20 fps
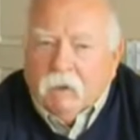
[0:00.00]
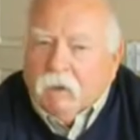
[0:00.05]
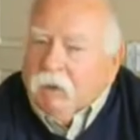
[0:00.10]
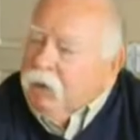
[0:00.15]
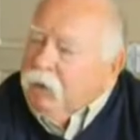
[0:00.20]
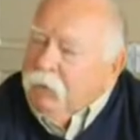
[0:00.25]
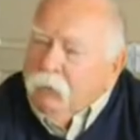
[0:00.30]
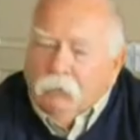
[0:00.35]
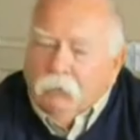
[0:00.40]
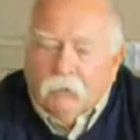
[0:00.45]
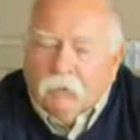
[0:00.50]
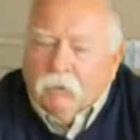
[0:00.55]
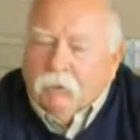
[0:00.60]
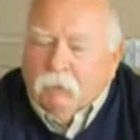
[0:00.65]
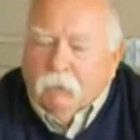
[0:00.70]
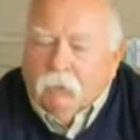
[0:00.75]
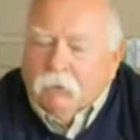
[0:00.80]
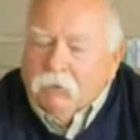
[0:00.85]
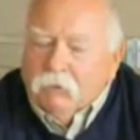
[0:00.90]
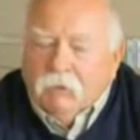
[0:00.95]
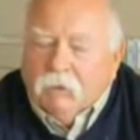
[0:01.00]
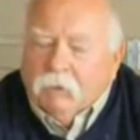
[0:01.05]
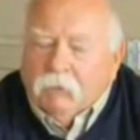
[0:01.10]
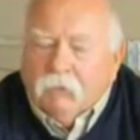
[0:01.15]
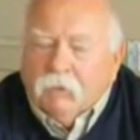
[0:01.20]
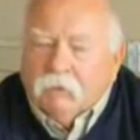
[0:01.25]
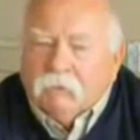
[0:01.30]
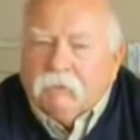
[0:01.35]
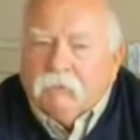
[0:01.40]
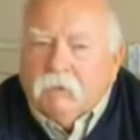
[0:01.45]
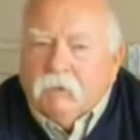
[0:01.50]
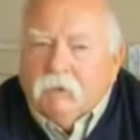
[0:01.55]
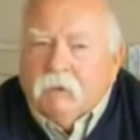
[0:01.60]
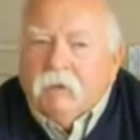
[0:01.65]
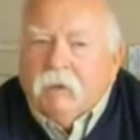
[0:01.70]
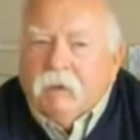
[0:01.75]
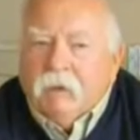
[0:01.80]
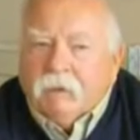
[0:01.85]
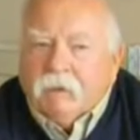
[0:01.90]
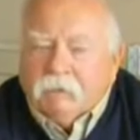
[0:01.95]
and I really wasn't interested
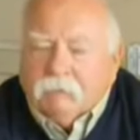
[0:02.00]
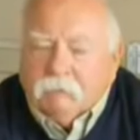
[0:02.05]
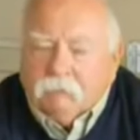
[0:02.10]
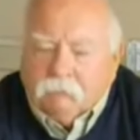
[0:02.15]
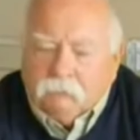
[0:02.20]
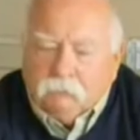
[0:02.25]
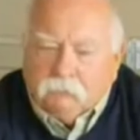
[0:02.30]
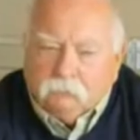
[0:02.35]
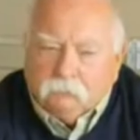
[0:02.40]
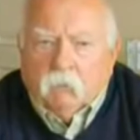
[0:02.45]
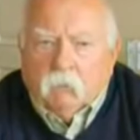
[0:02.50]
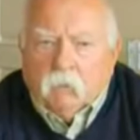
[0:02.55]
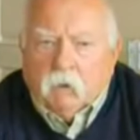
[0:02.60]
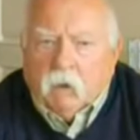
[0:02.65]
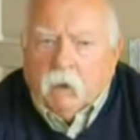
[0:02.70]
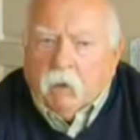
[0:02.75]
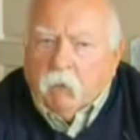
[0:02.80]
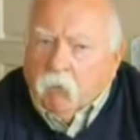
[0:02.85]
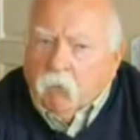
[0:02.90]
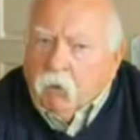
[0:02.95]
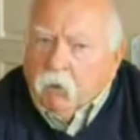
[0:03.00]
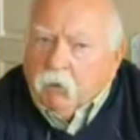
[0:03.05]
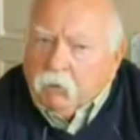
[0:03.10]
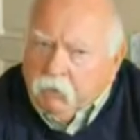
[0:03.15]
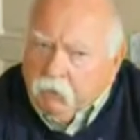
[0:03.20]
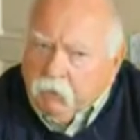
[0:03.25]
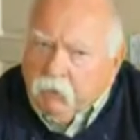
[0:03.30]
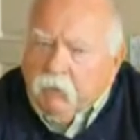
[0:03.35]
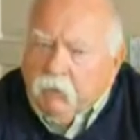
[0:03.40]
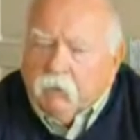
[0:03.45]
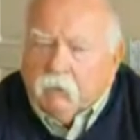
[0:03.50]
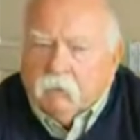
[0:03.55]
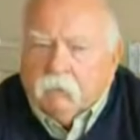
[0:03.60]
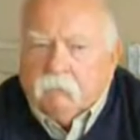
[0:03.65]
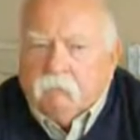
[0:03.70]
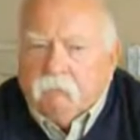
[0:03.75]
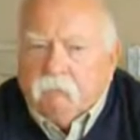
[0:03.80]
in that. But I want to tell you,